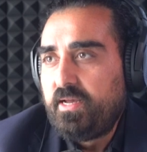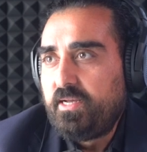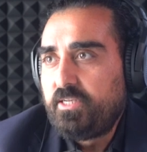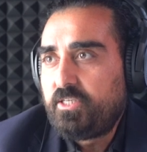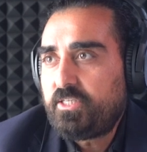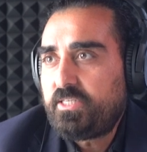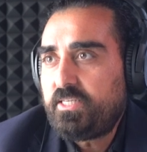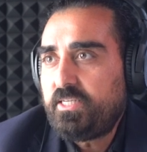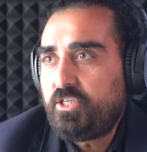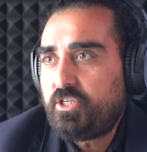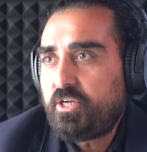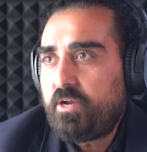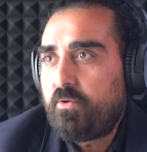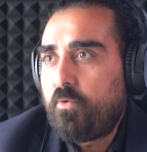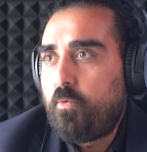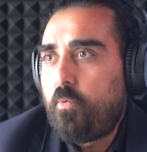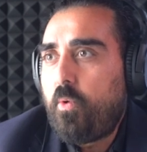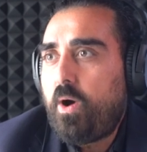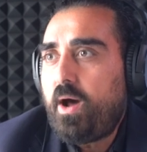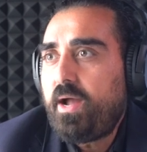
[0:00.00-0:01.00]
just in general,
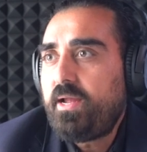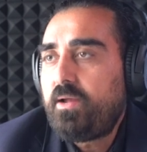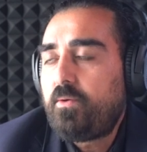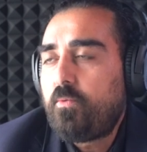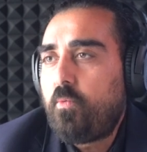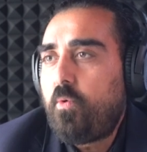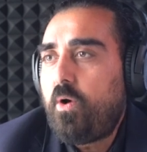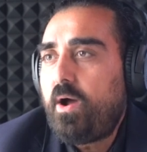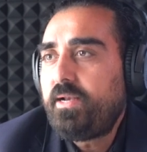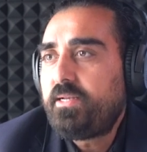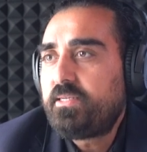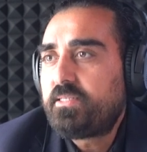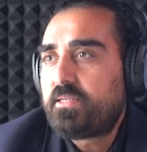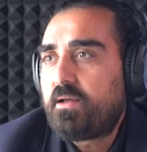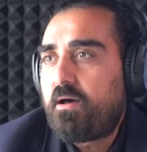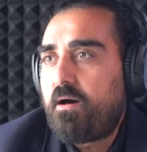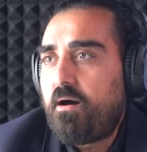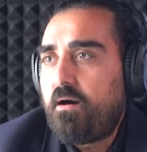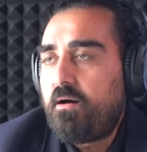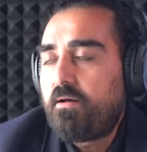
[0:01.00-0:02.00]
why does
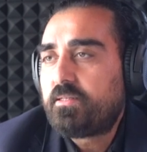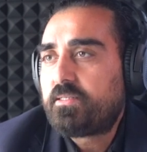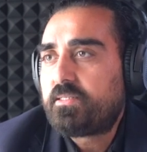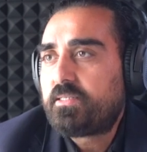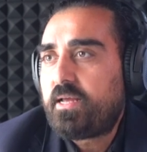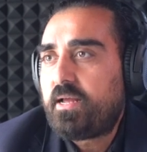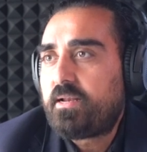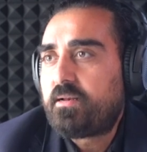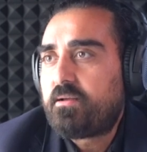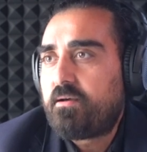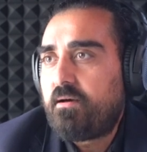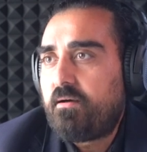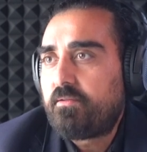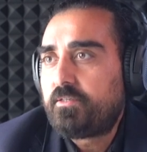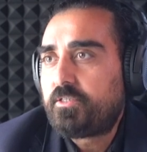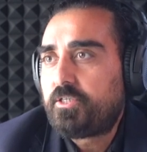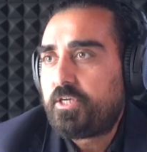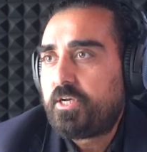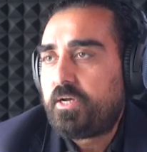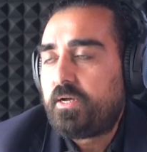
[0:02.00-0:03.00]
arts and
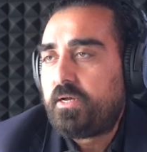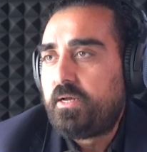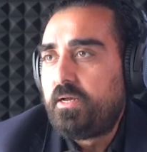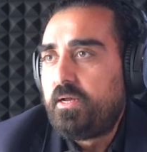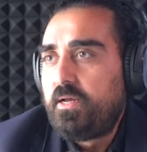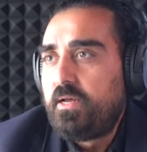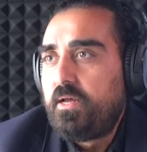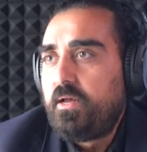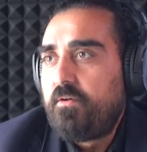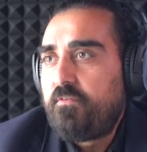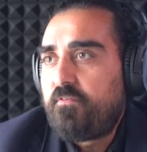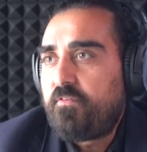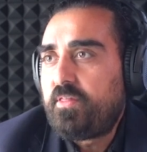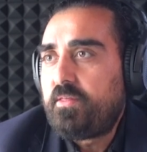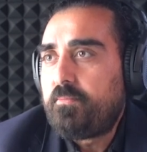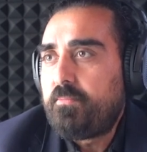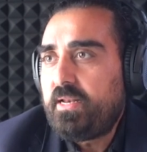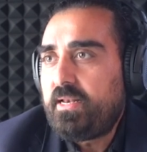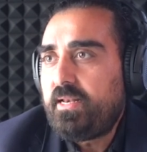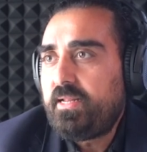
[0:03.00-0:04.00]
culture for the
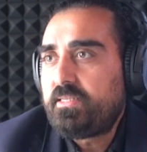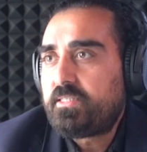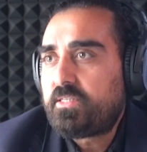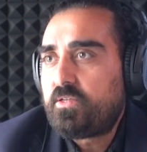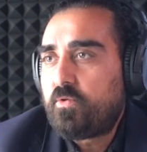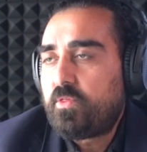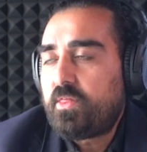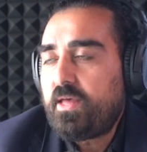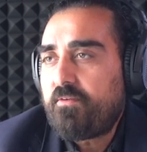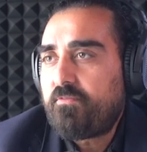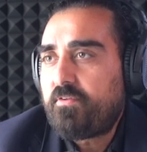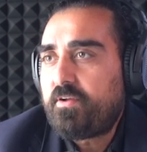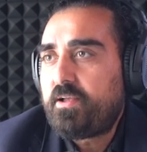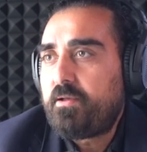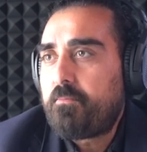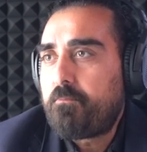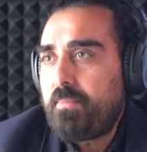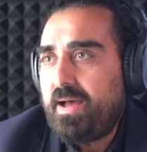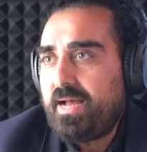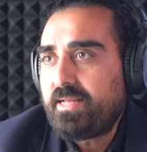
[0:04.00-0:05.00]
Middle East, North Africa
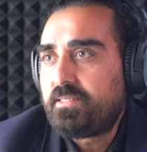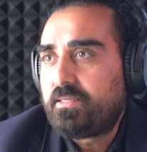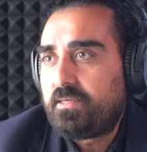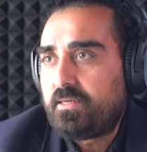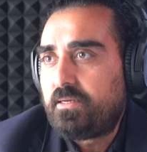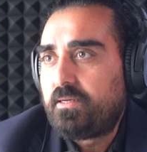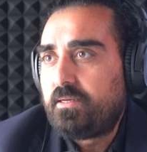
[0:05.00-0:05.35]
matter?